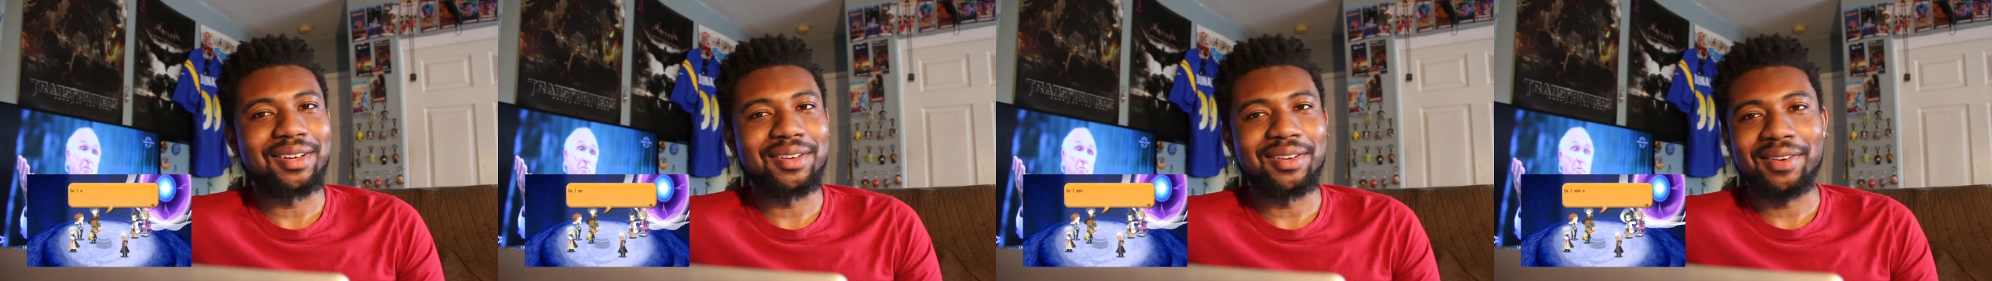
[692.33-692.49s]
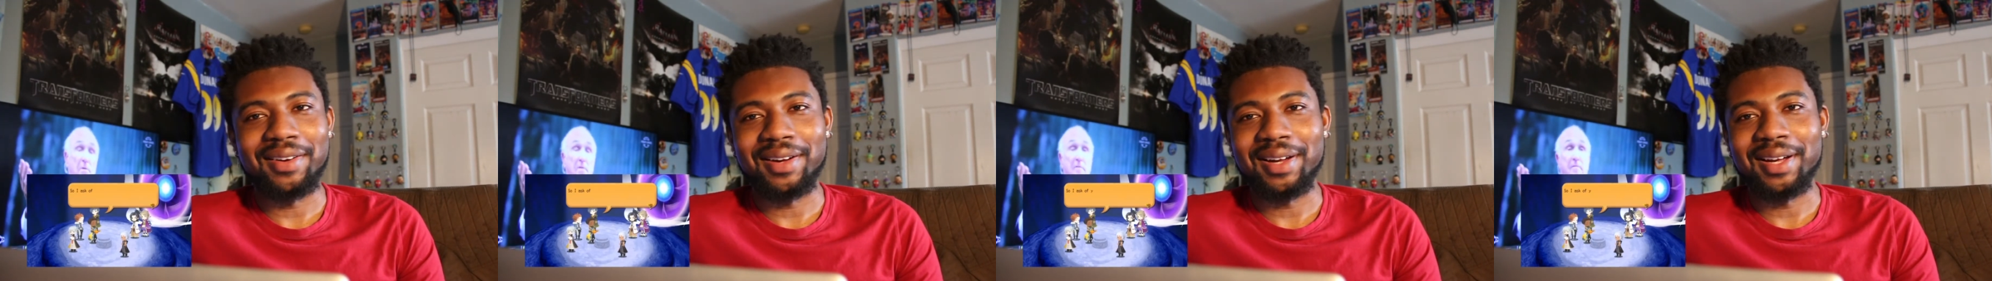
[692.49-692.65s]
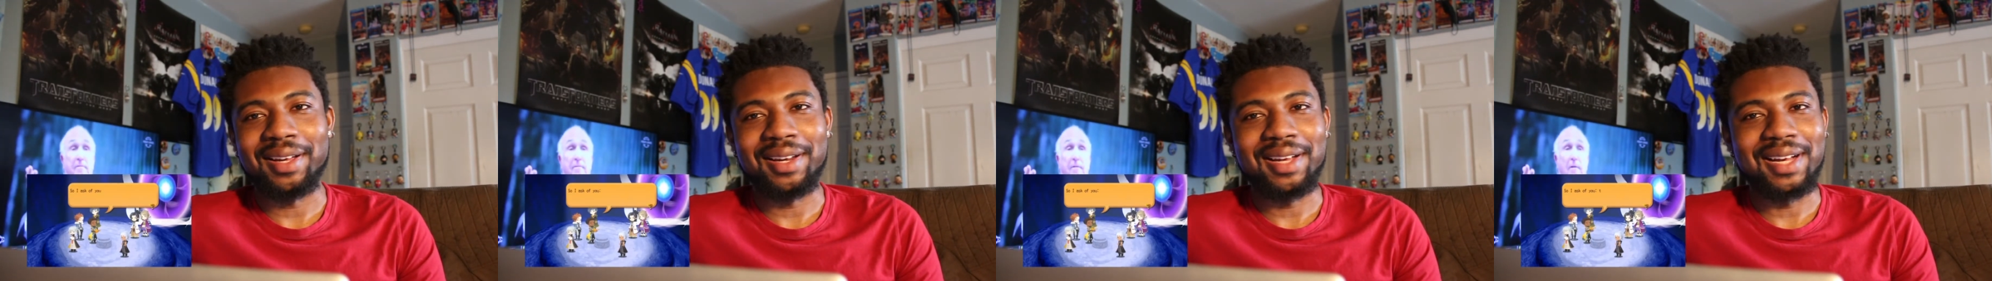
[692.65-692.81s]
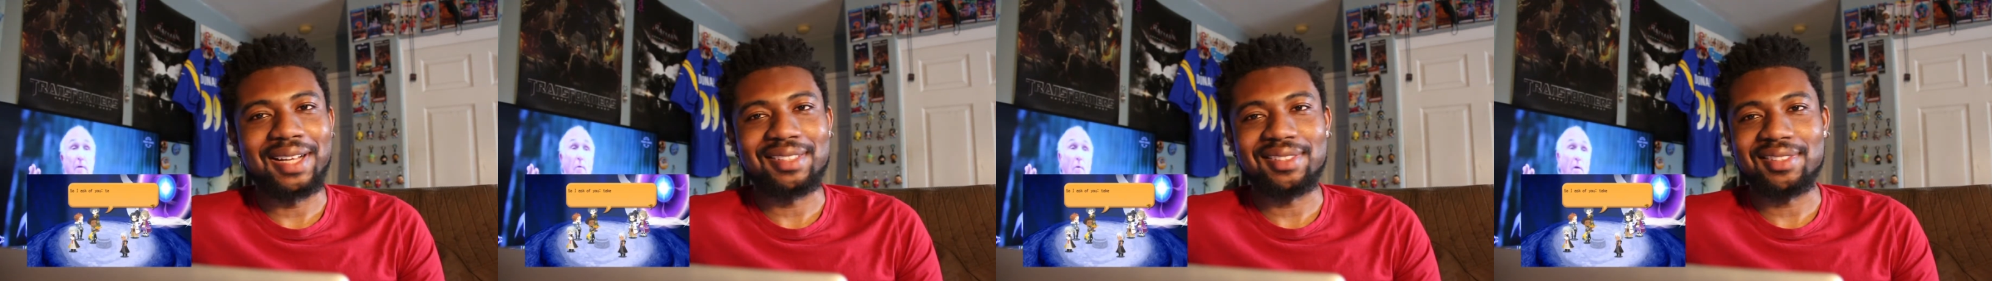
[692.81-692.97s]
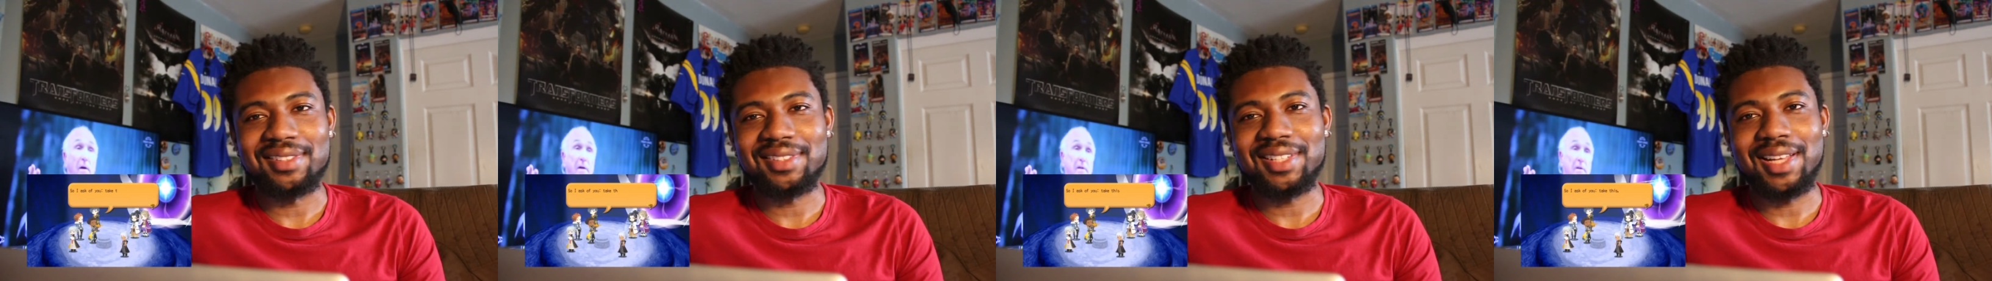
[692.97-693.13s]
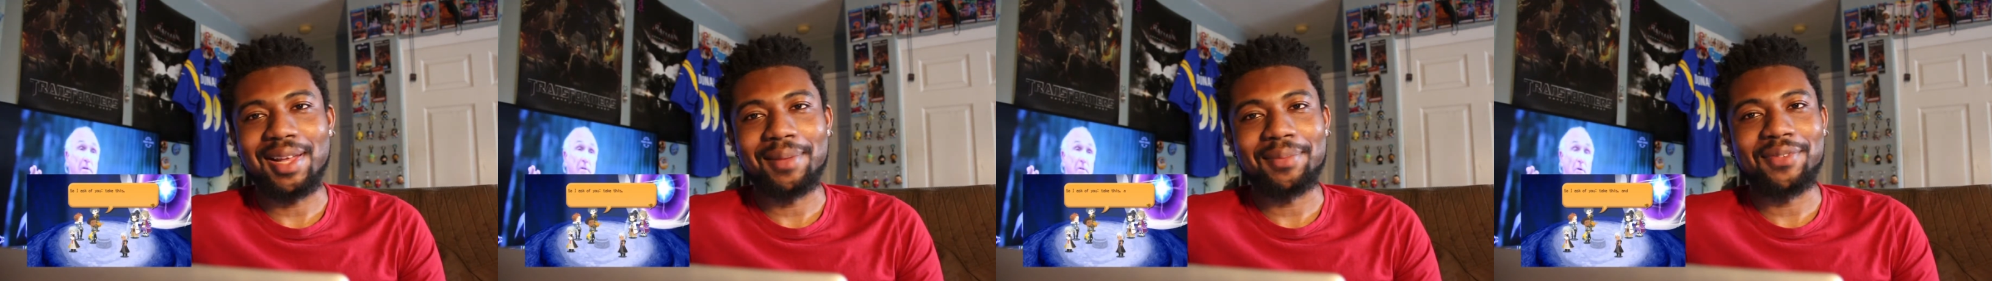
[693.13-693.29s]
alright, I
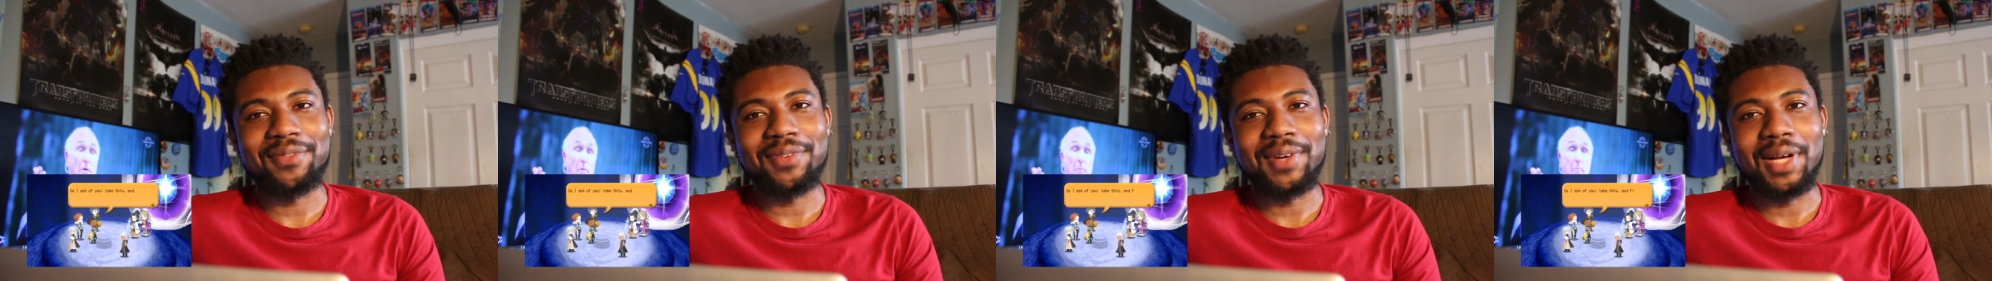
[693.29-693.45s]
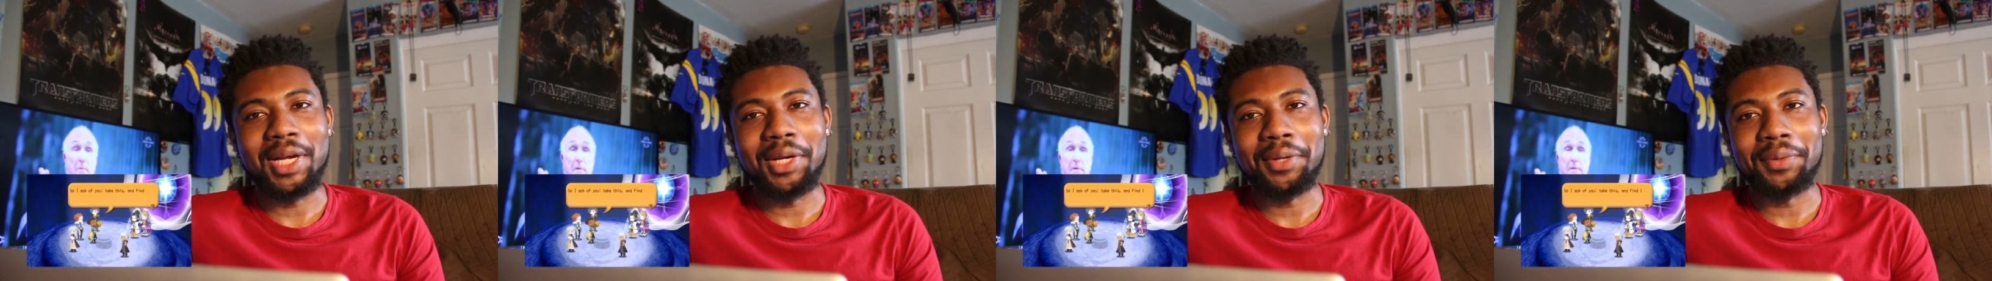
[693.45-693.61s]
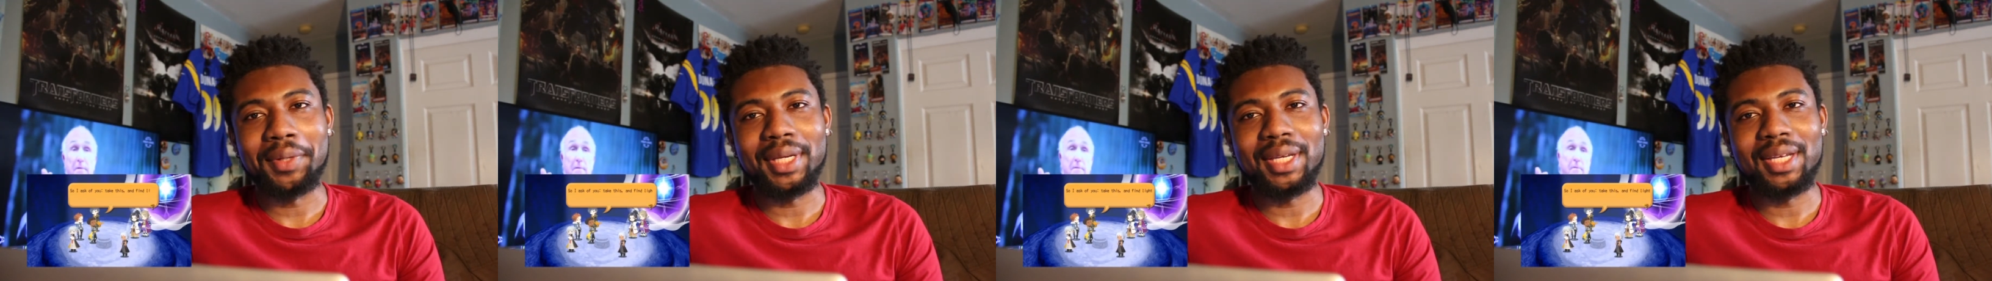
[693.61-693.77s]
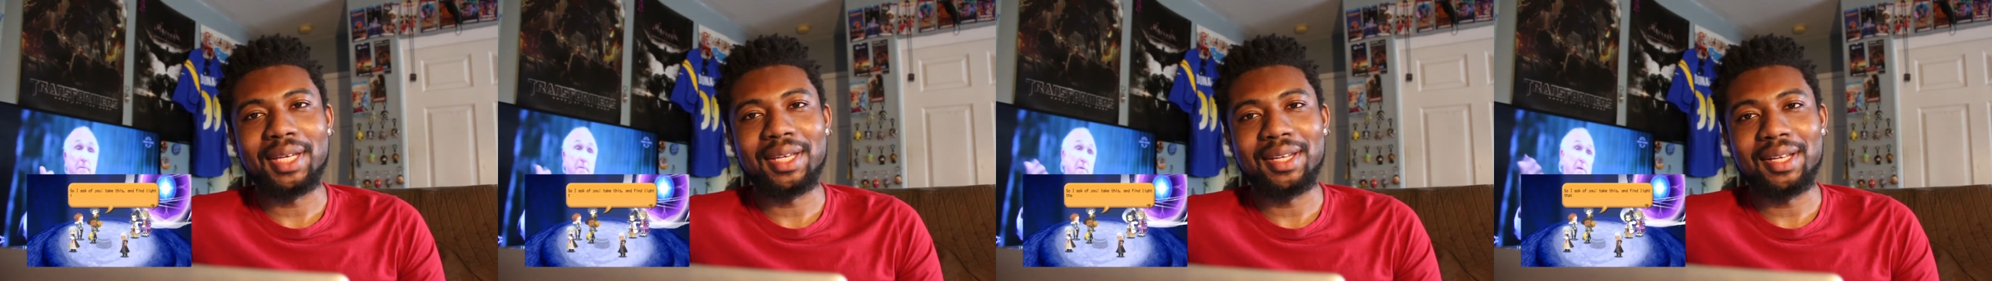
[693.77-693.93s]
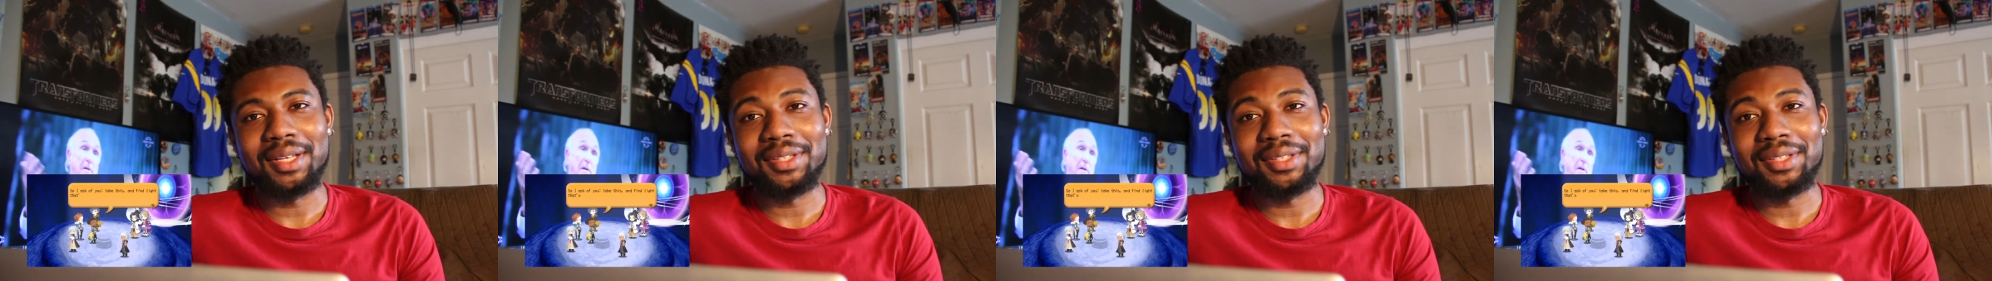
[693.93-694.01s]
just stopped following it